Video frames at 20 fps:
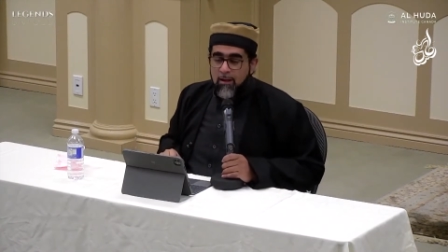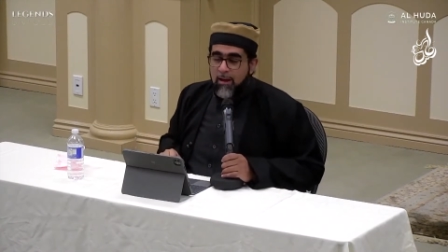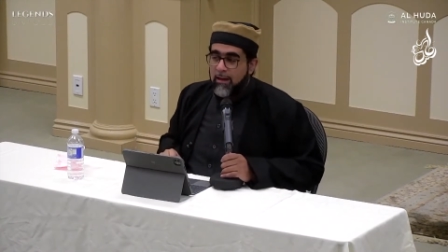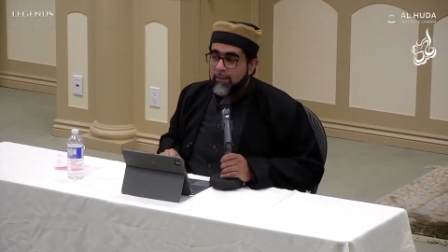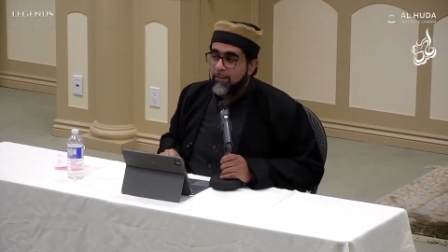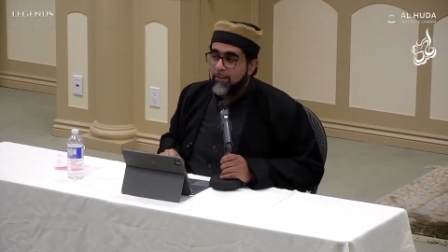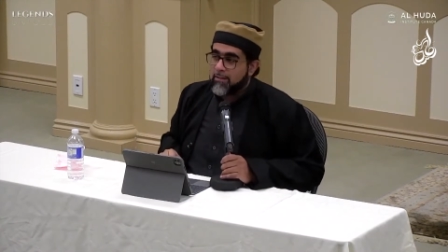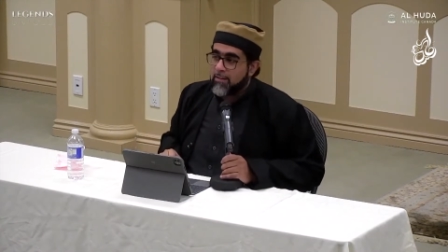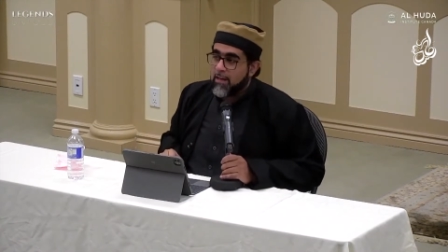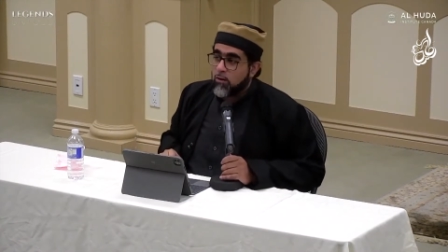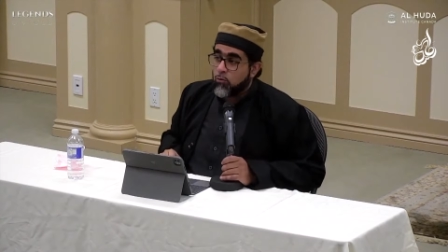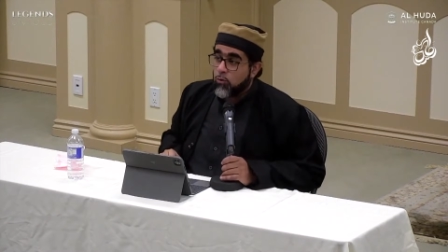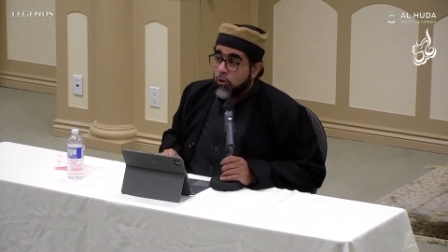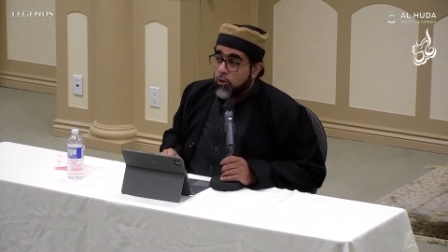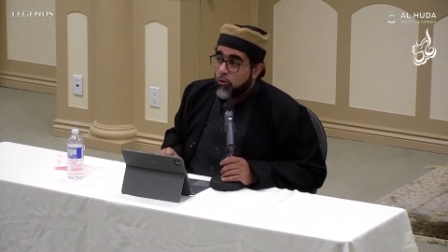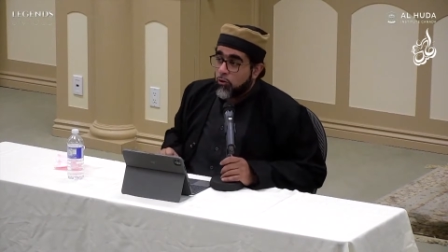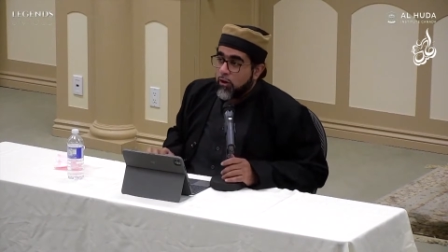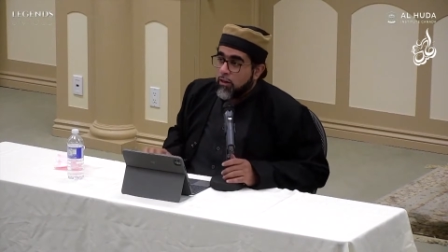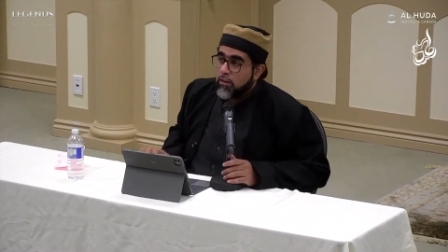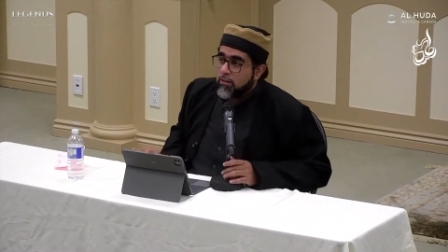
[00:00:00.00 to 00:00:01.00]
and they said we're
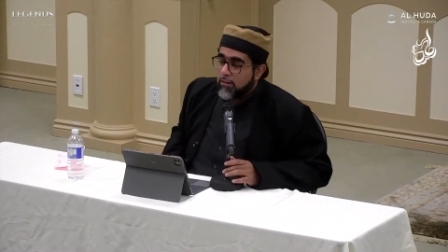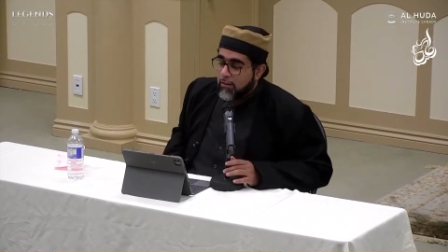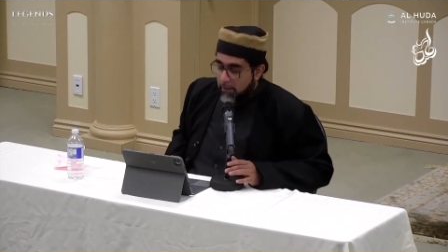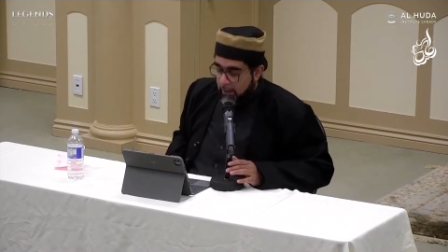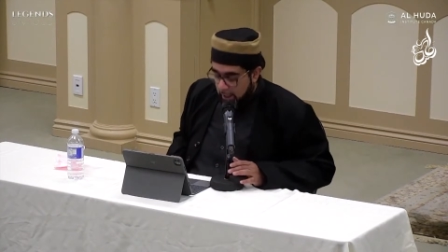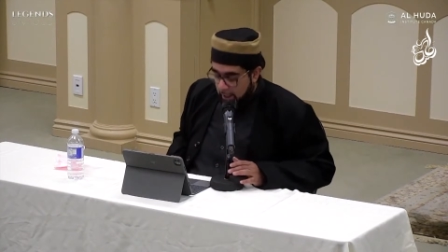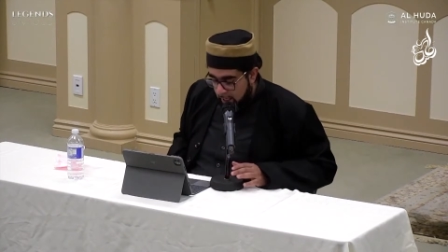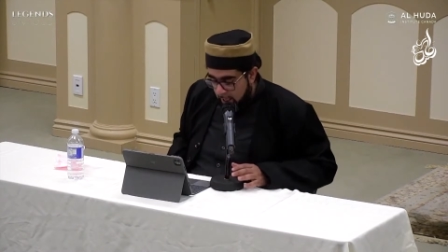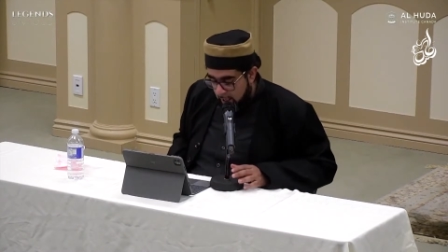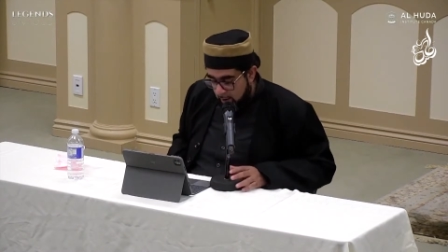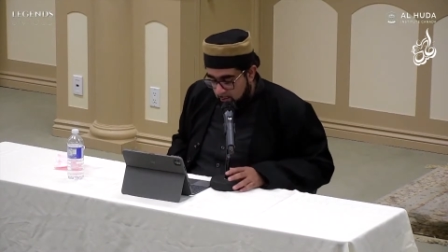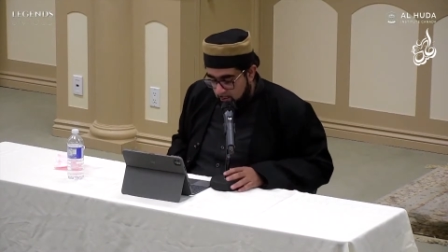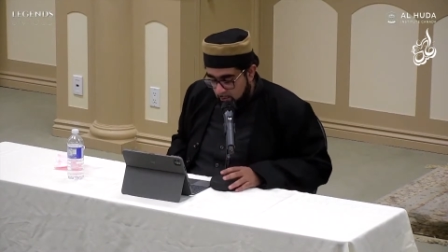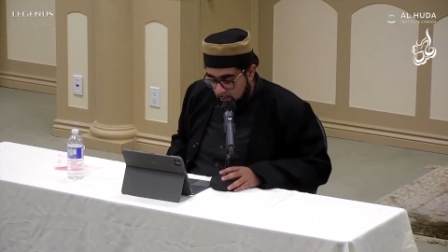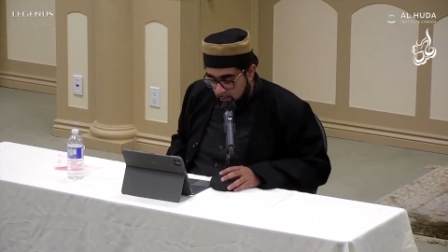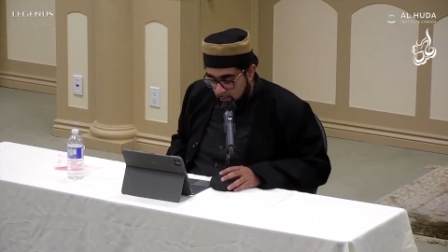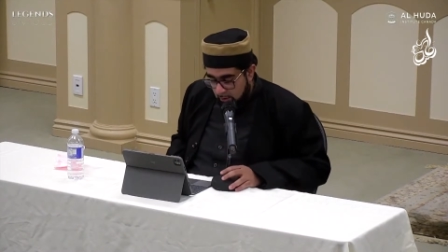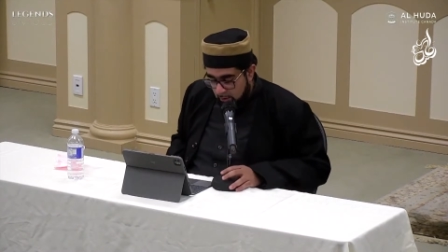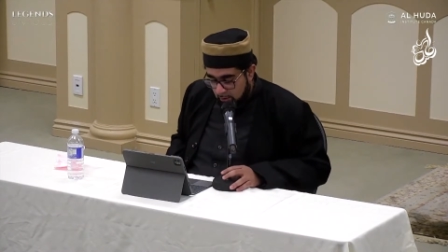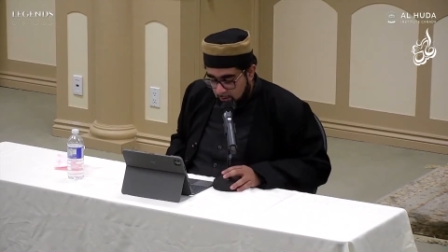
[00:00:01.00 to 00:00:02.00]
going to
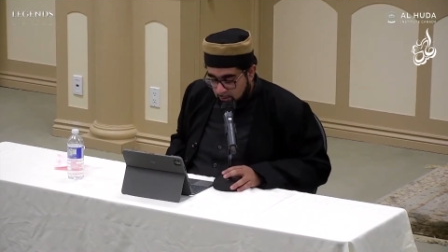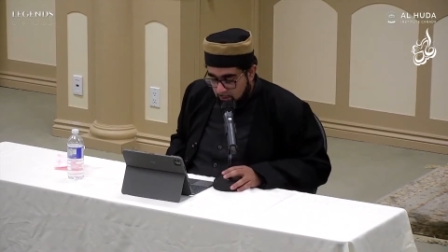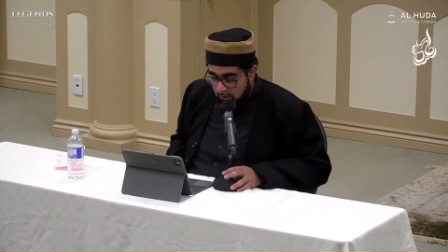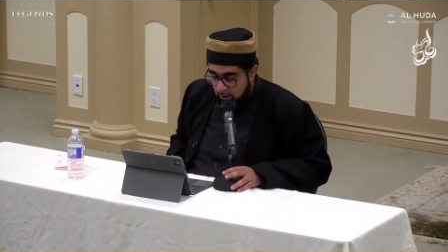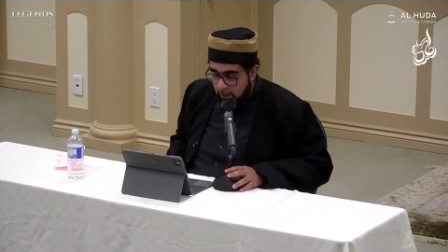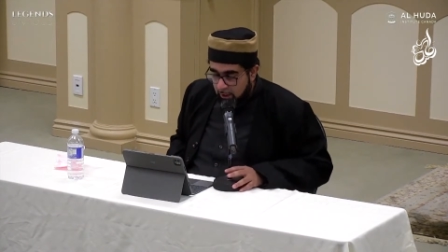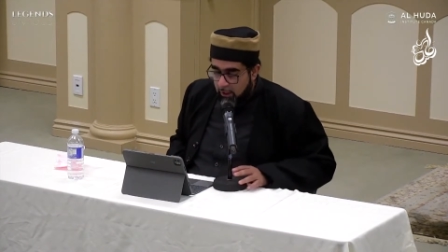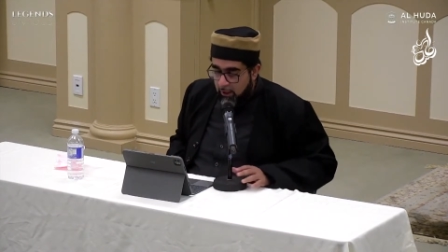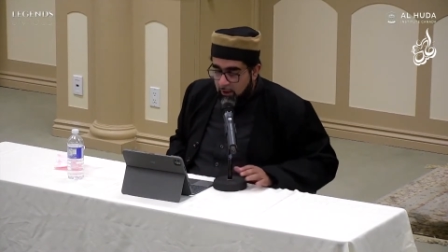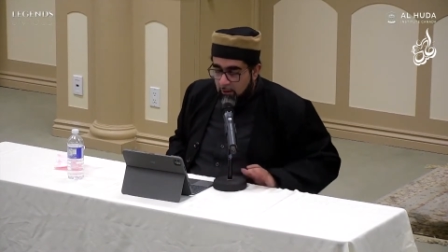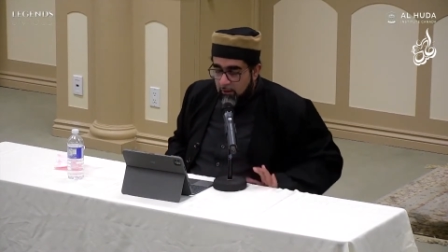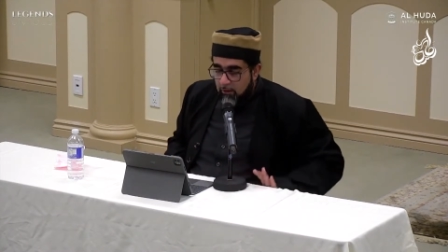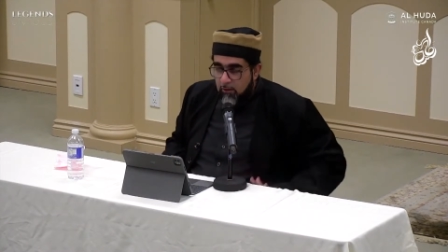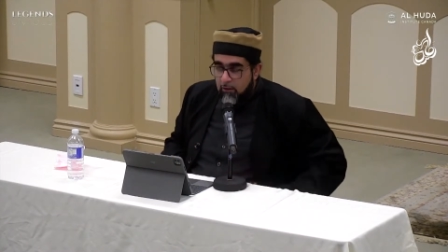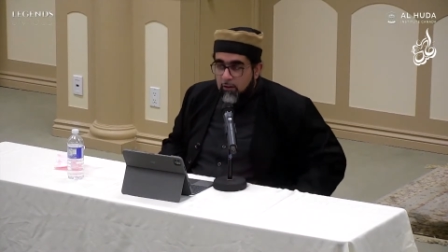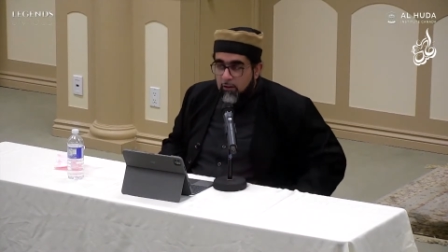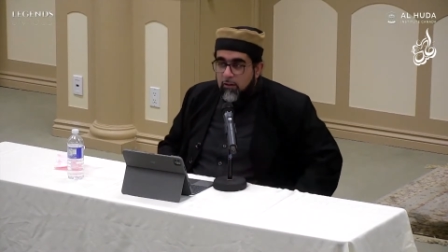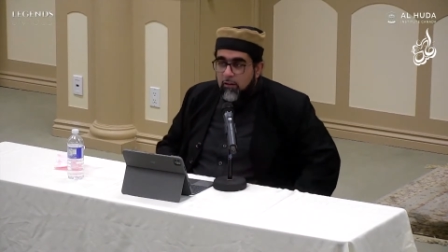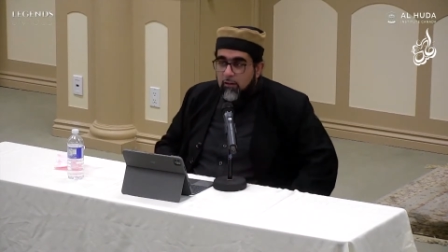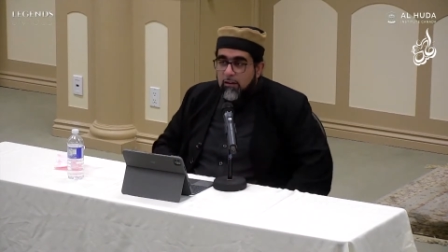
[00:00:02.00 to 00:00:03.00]
name the city
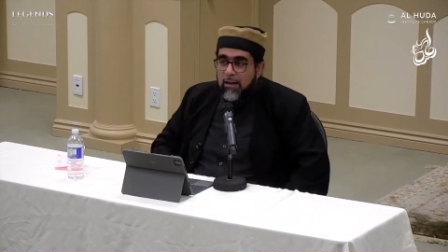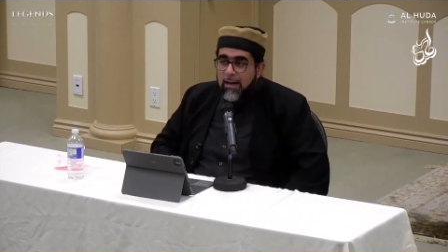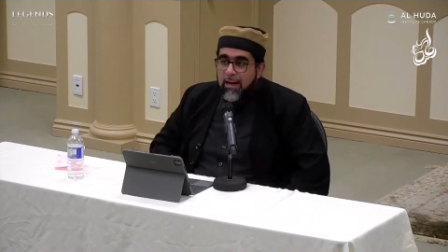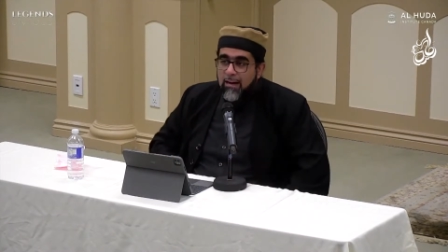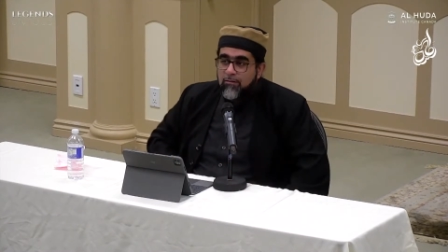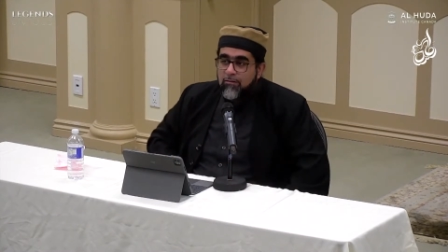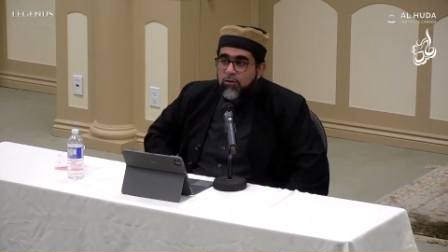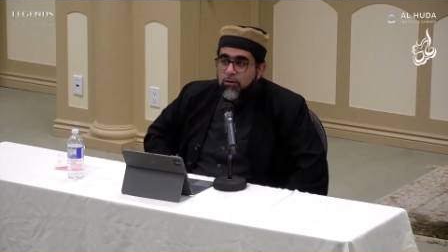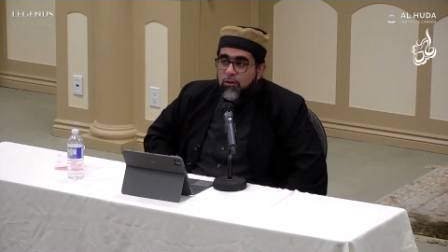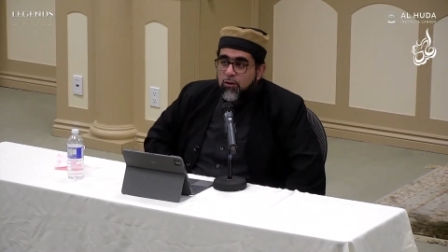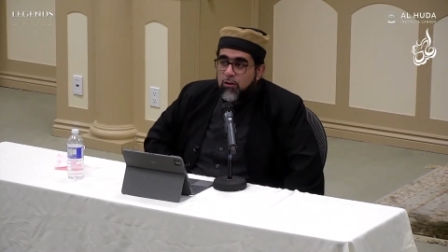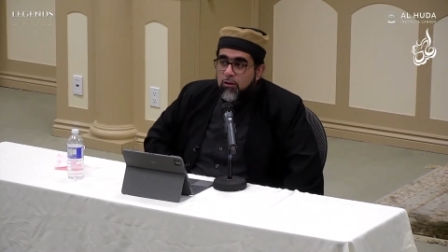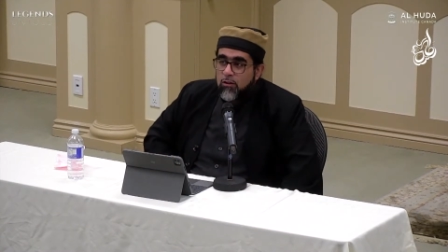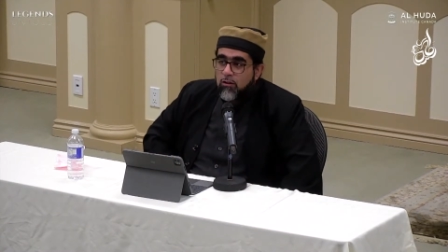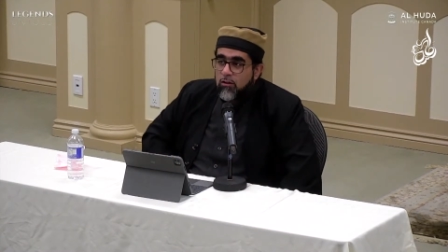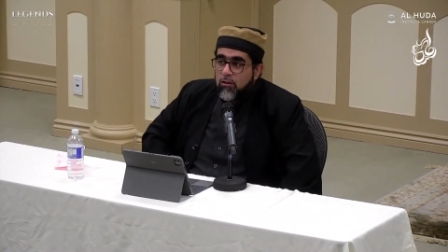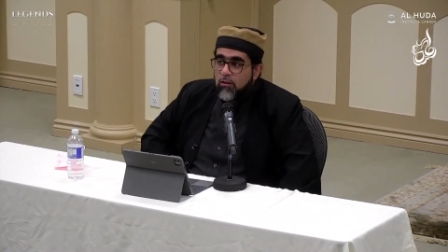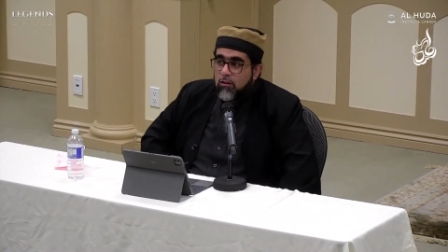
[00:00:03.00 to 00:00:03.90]
after